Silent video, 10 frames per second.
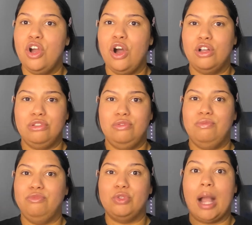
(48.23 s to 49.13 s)

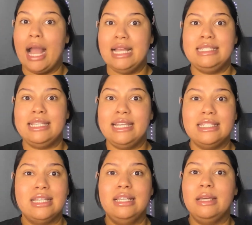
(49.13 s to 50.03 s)
on dry skin,
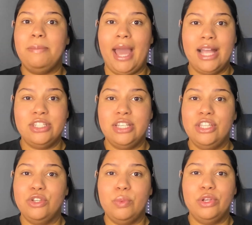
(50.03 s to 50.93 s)
it's gonna look patchy and
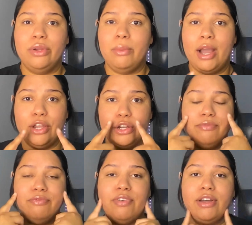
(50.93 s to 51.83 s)
then you're wondering why your
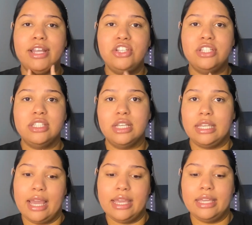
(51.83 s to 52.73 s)
foundation is looking
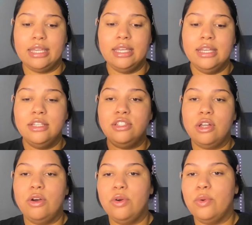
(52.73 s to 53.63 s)
cakey.
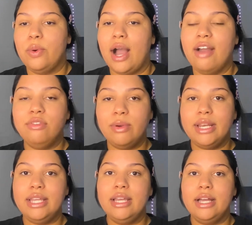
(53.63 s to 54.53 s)
So I've
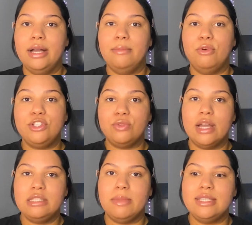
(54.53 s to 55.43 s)
already
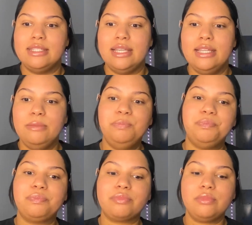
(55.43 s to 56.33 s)
moisturized my skin,
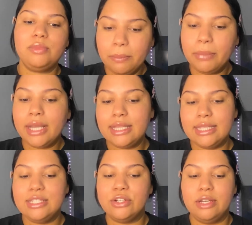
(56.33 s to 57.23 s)
but
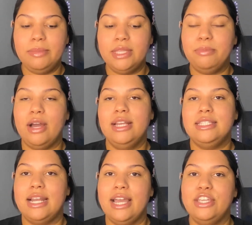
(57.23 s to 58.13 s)
these are gonna be the products
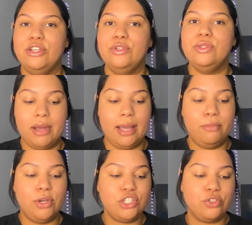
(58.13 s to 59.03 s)
that I use. My
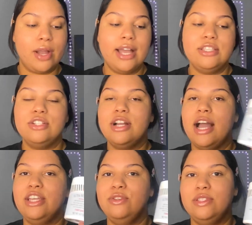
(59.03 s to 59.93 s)
moisturizer,
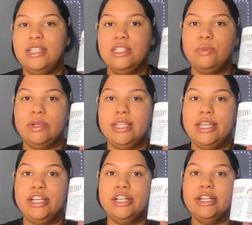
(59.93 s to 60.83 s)
I use this one
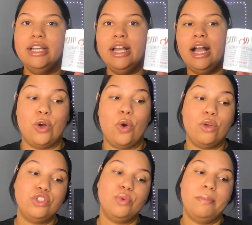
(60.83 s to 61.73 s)
here,
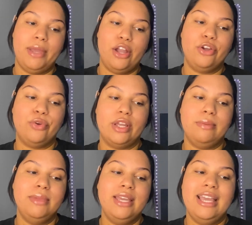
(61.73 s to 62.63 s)
Ultra Repair
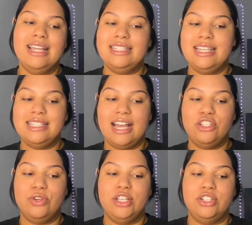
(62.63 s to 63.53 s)
Cream Intense
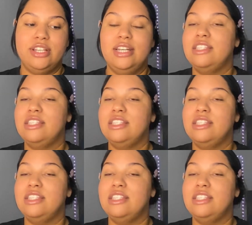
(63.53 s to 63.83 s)
Hydration, and it's